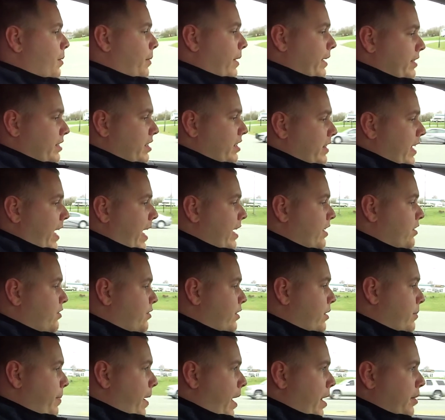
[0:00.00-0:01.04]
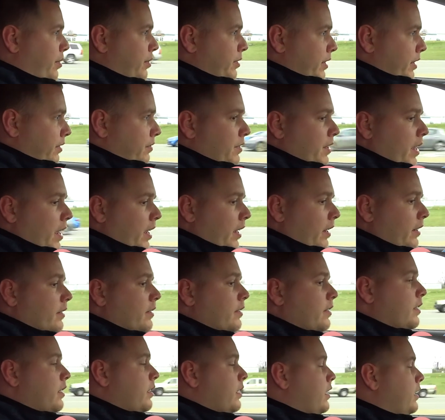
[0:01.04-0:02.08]
like I said, the hands-free power lift gate.
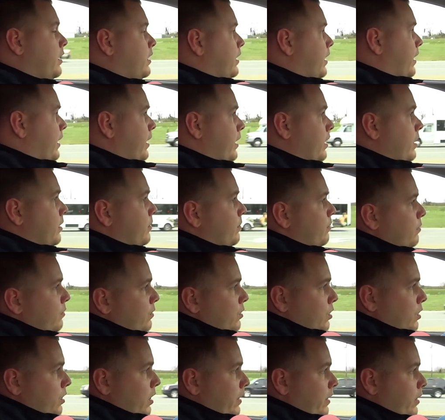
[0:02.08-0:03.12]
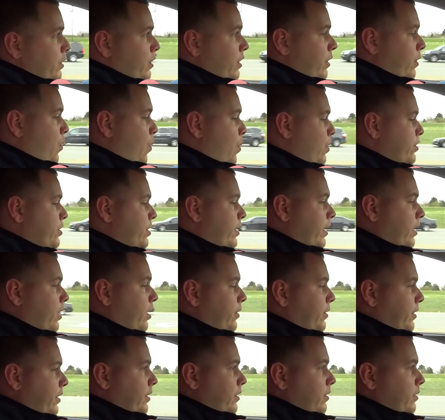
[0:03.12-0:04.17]
Mm-hmm. Uh, That's sweet. Of course, you got
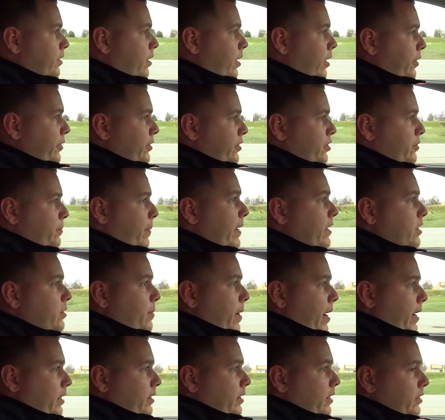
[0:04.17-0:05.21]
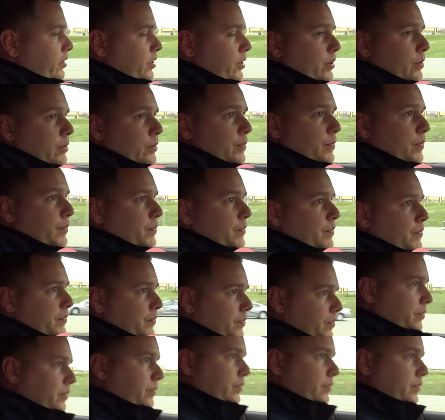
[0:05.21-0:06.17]
all the all the space back there too. Right. That's